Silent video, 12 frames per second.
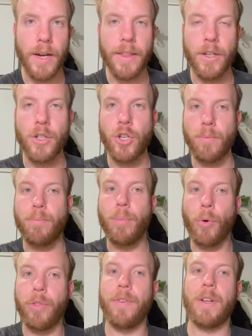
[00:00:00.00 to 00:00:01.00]
I think
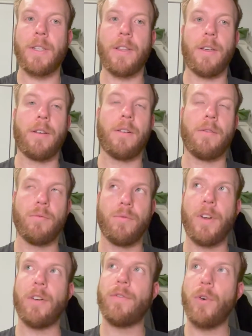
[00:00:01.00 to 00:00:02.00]
both of us, I think,
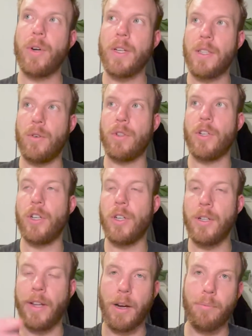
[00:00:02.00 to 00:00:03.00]
felt focused. There was a
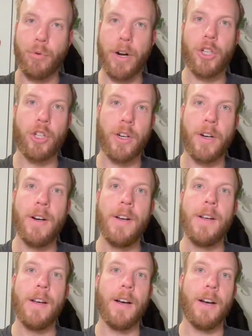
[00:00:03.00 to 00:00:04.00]
good like pressure
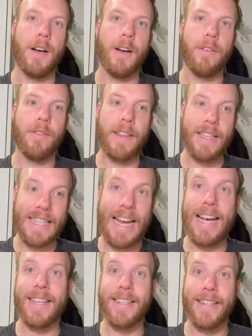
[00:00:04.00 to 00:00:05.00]
of this
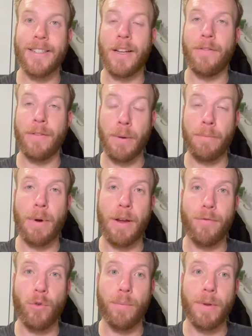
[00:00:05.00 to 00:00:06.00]
has to get done by
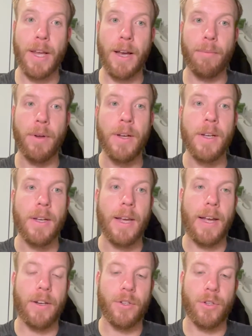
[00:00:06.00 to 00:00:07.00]
4 p.m.
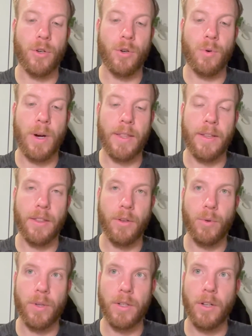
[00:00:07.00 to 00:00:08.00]
And so I think there
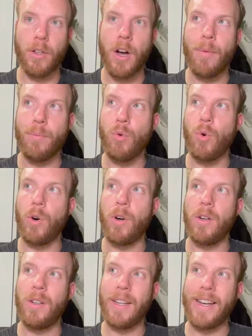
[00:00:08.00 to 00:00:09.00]
was a lot
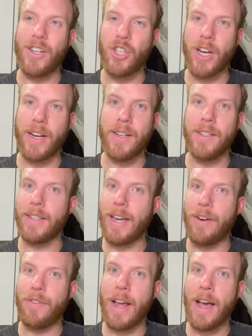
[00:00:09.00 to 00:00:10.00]
more like check-ins, like
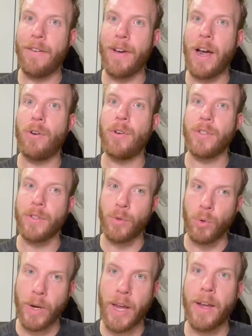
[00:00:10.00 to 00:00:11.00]
every half hour is like,
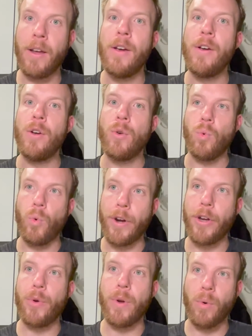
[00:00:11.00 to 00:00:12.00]
okay, what are
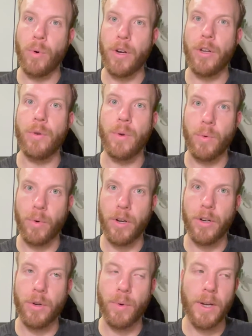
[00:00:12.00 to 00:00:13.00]
you doing? What are you doing? What are you
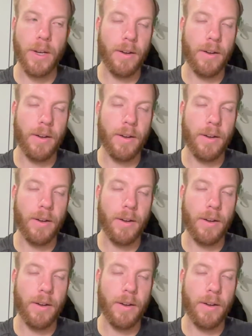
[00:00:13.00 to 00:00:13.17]
doing?